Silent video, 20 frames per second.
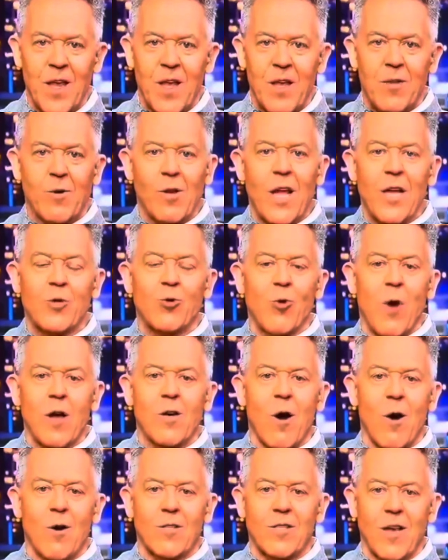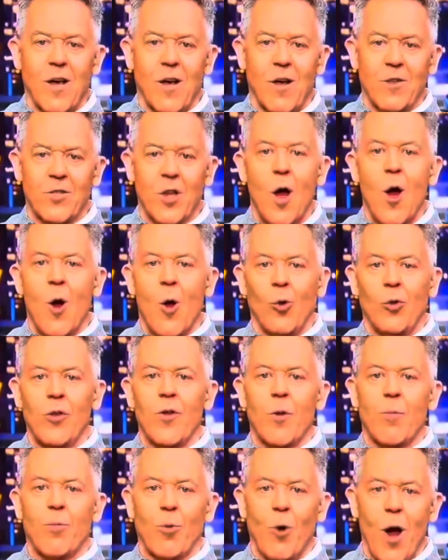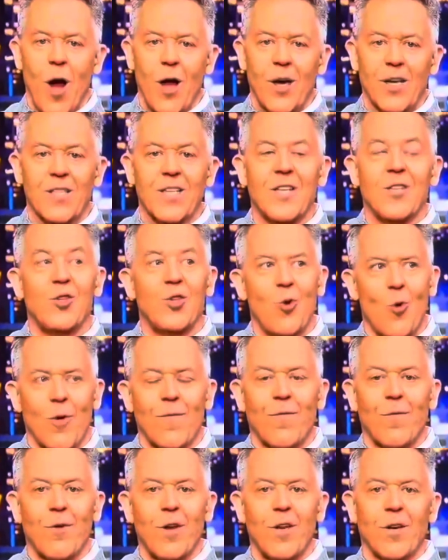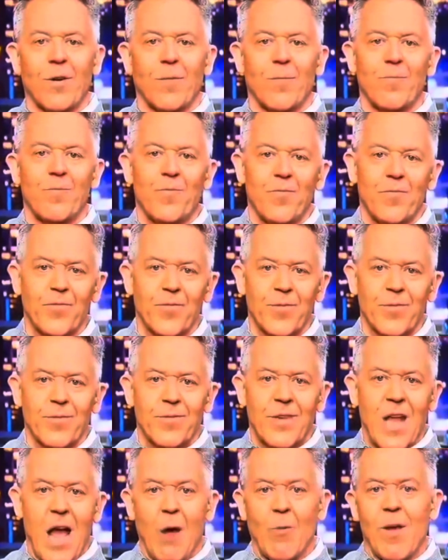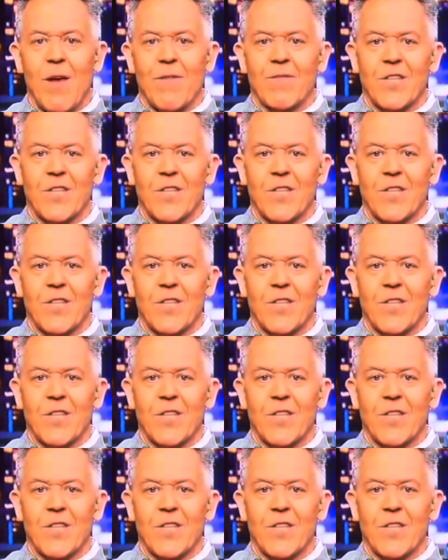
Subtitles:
They're like drug cartels, only their product is your freedom. Now we have